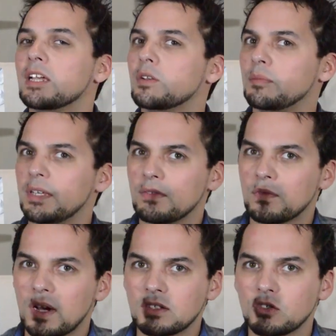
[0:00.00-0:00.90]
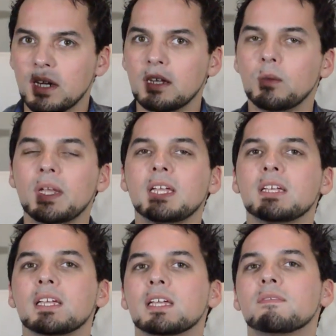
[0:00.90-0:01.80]
Could be a frustrating
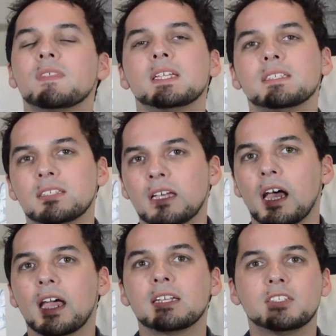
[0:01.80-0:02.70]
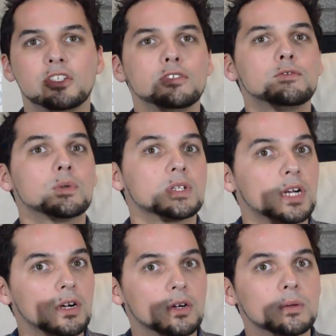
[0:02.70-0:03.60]
week if they decide to
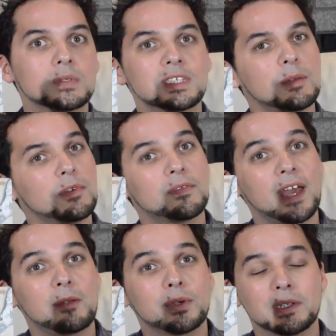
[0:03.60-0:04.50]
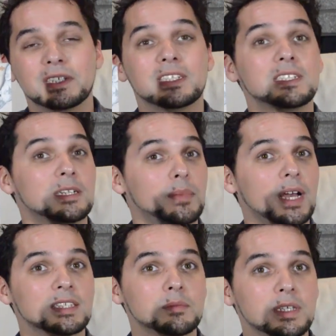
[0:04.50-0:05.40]
forego some of that pertinent and
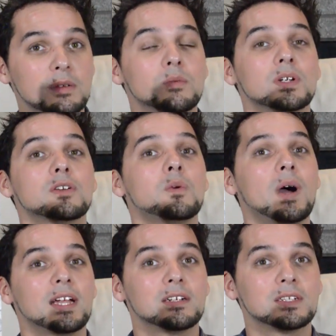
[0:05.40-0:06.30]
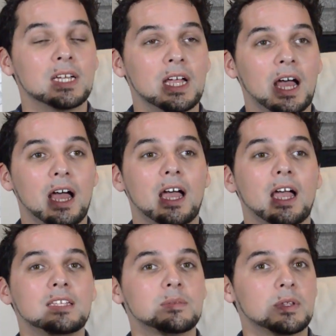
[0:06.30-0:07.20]
possibly required,
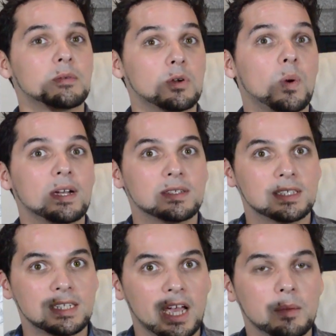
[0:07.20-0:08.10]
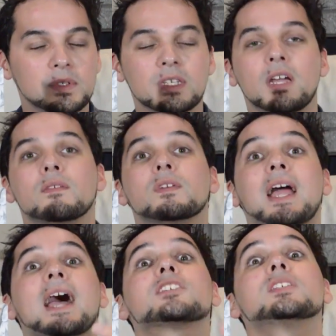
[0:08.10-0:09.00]
and some of the required steps for
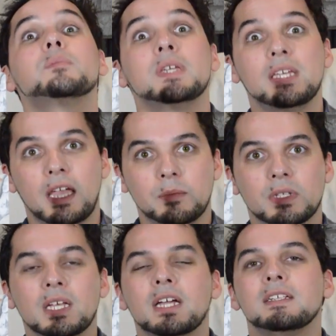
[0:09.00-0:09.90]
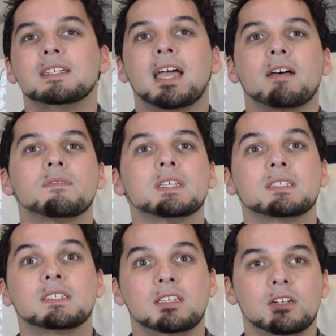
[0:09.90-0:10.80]
actually being able to have
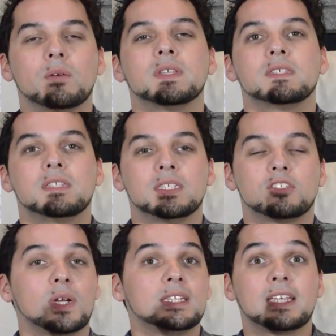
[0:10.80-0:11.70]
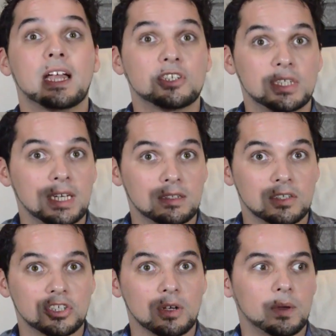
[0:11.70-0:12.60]
this, you know, this transaction get the
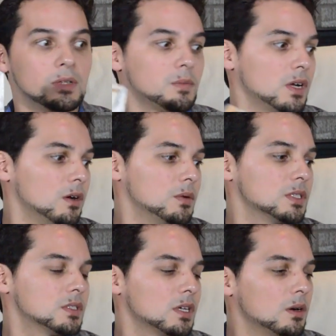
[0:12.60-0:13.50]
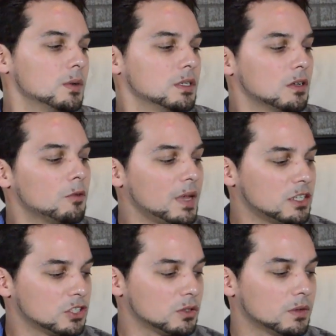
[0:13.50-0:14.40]
show on the road. So, you know,
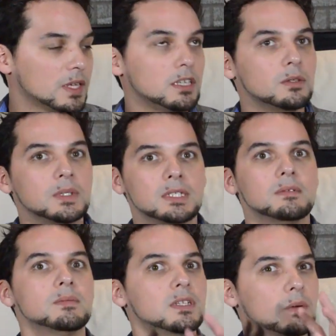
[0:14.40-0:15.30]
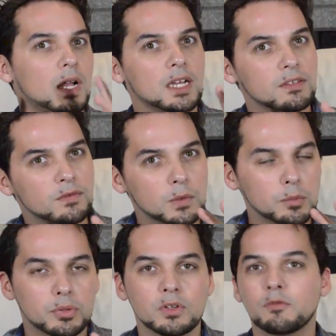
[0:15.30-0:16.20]
make sure that you can, you know, kind of
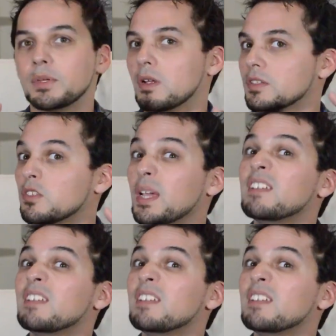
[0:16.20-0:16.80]
foolproof, but also